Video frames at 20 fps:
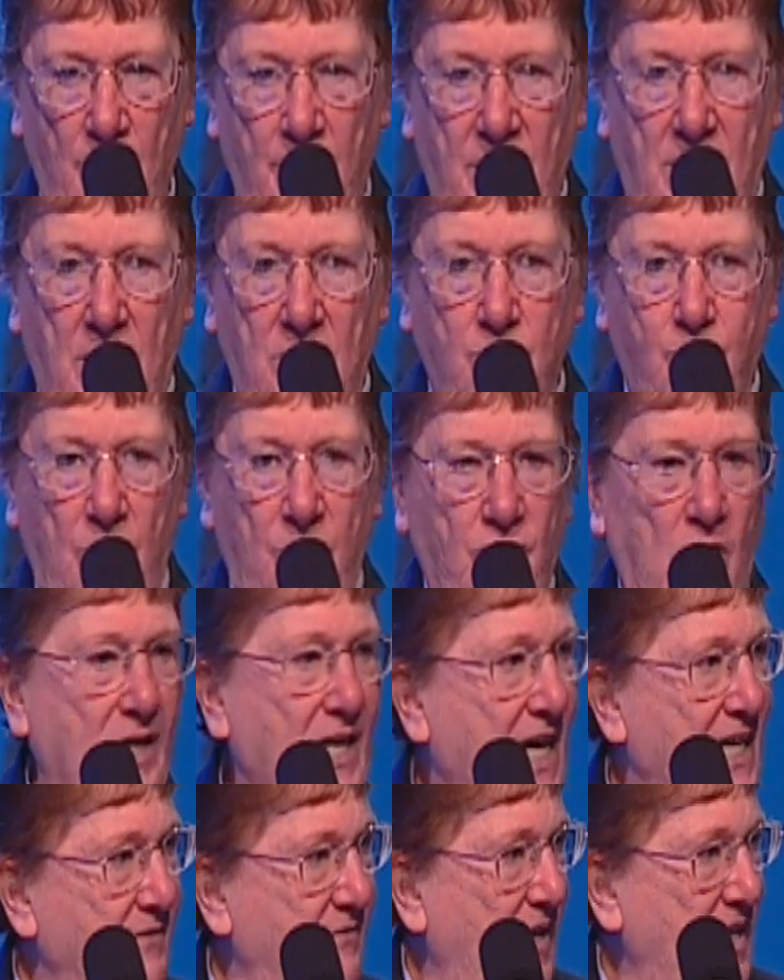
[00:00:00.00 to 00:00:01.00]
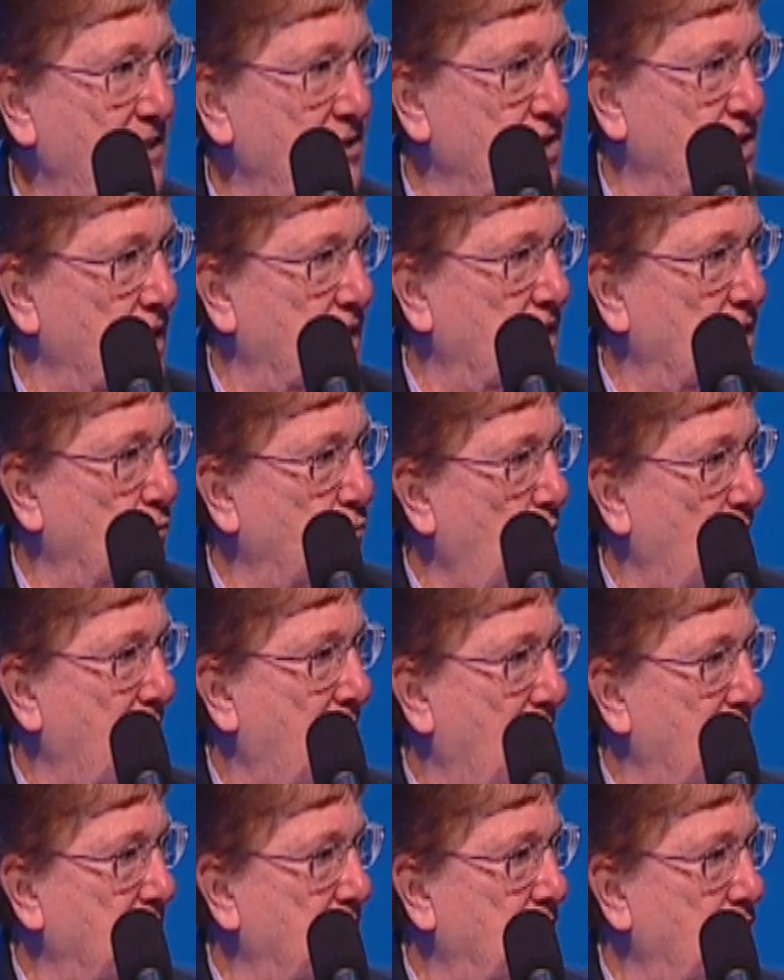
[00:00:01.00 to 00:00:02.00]
Because we run out of energy. You
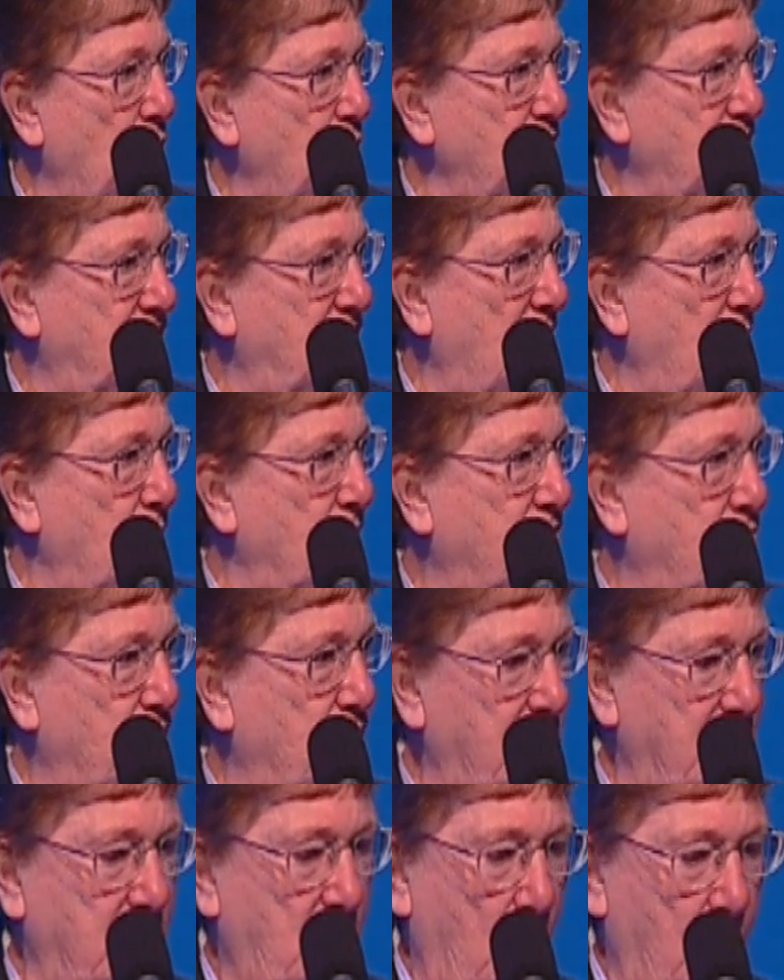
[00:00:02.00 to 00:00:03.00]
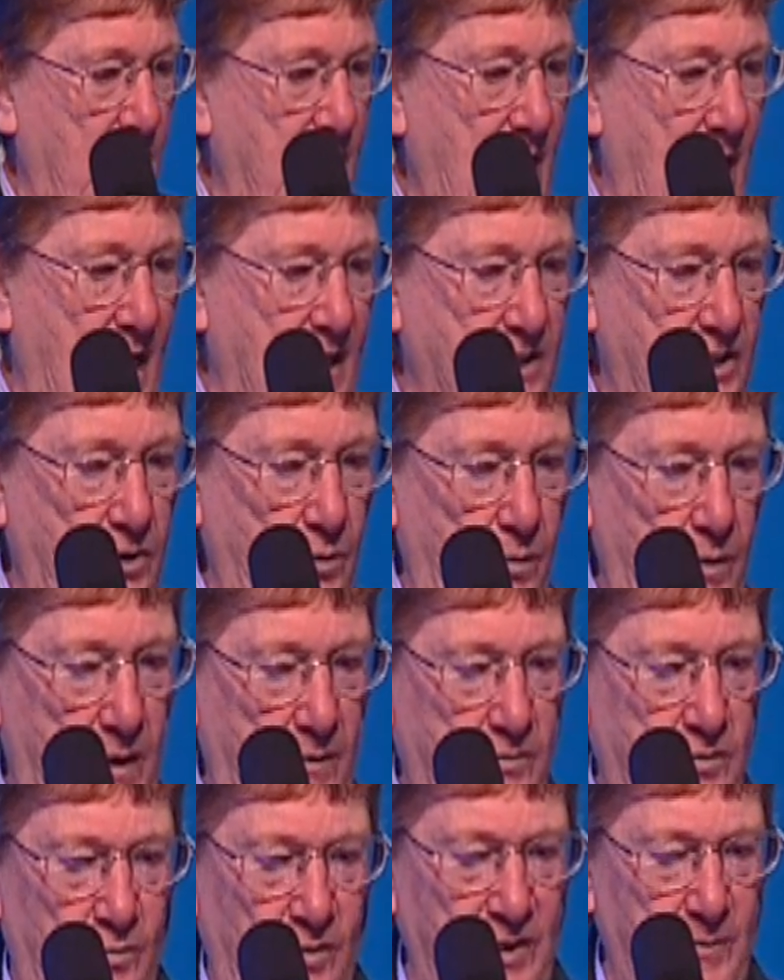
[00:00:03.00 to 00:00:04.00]
run out, you don't see what's really going on. So
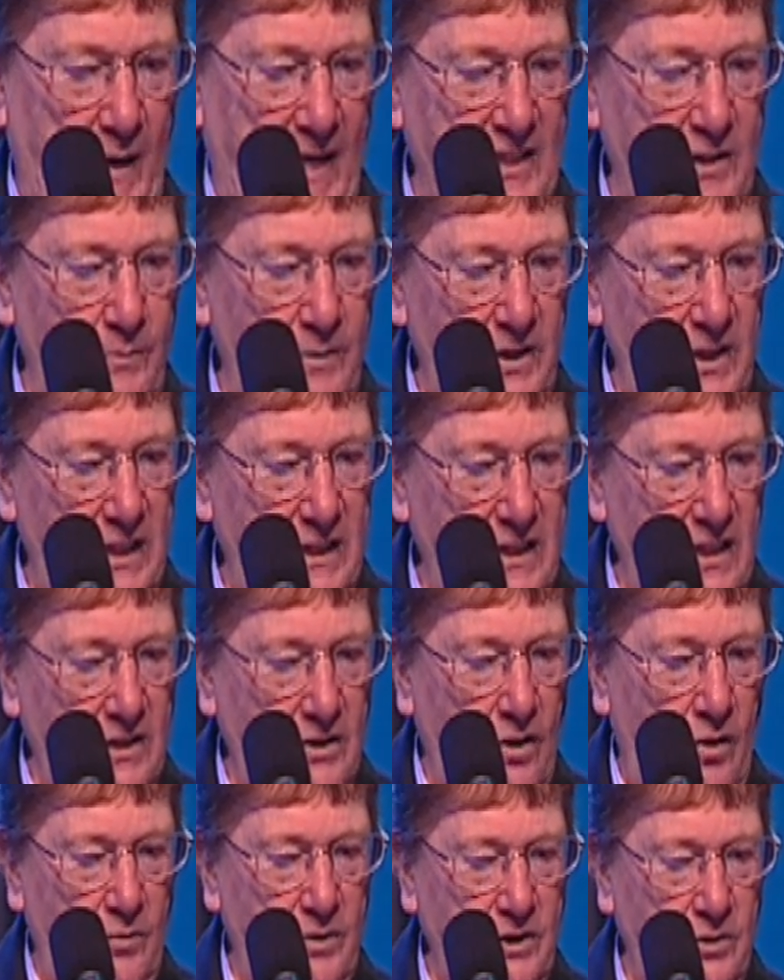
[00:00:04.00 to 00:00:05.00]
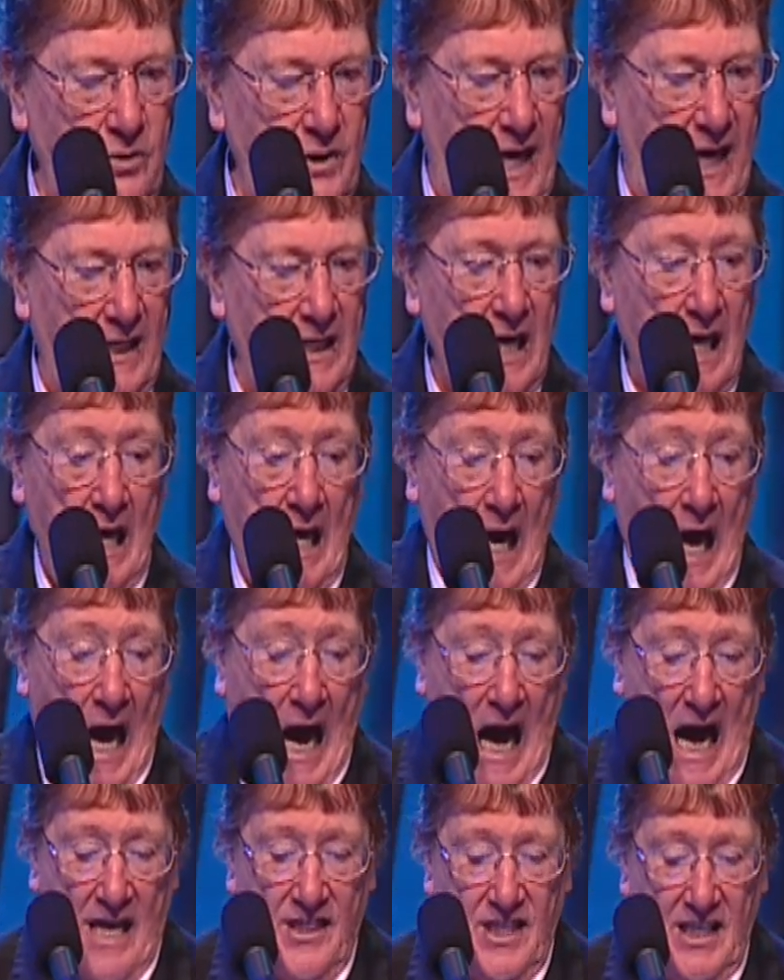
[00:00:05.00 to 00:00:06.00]
it's, responsibility doesn't always do that.
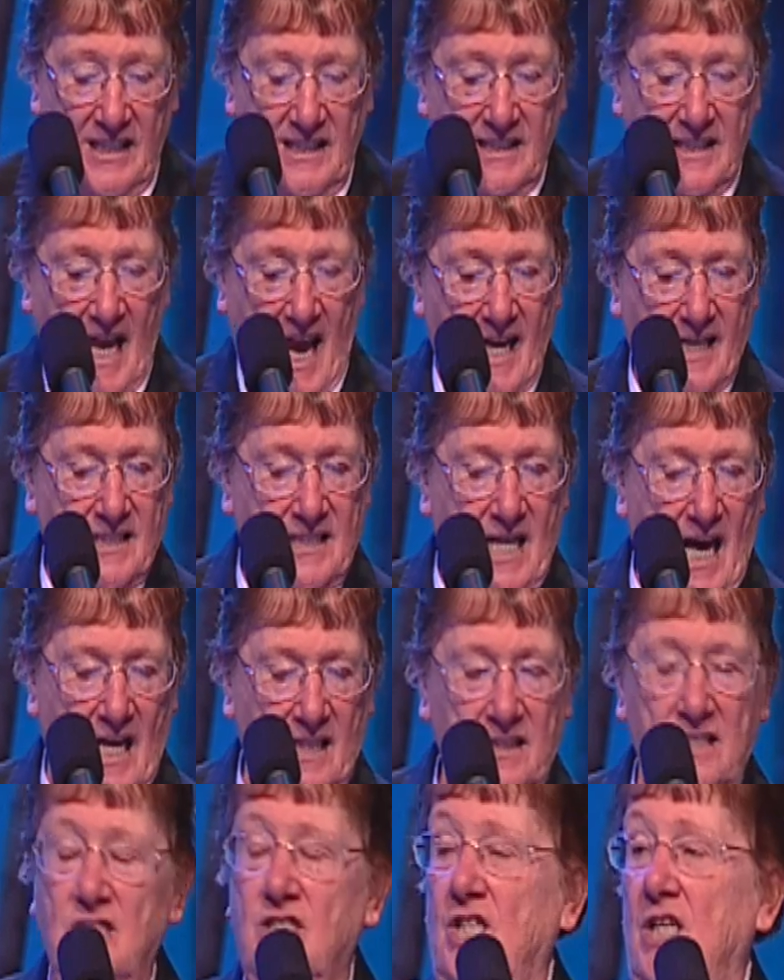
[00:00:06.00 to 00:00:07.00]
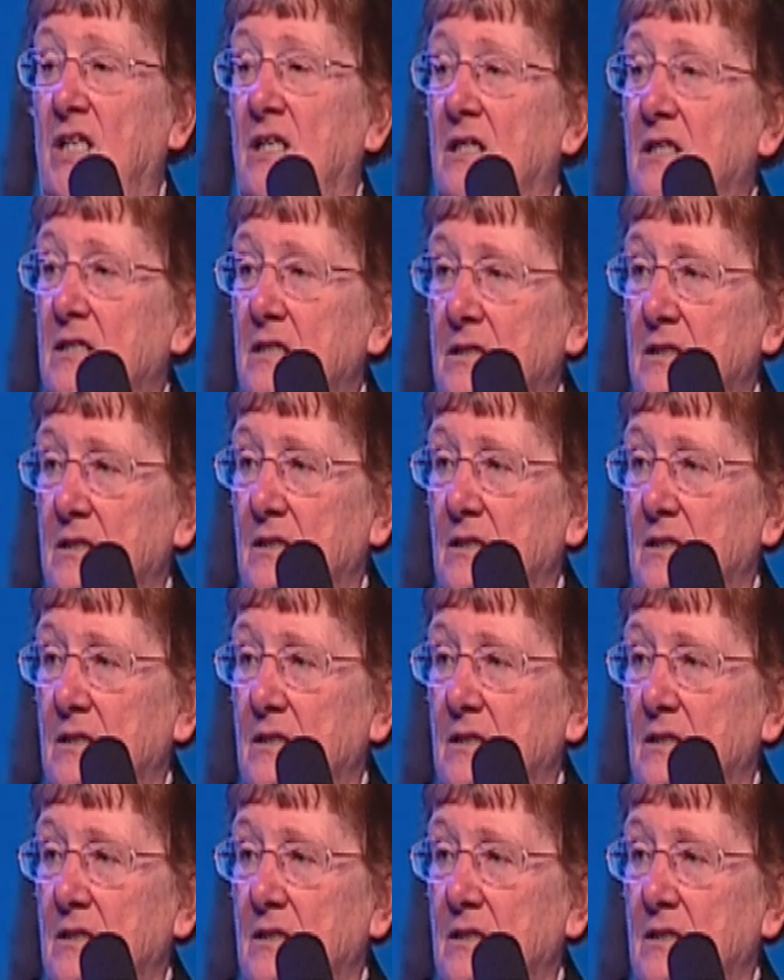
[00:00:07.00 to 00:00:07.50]
I think technology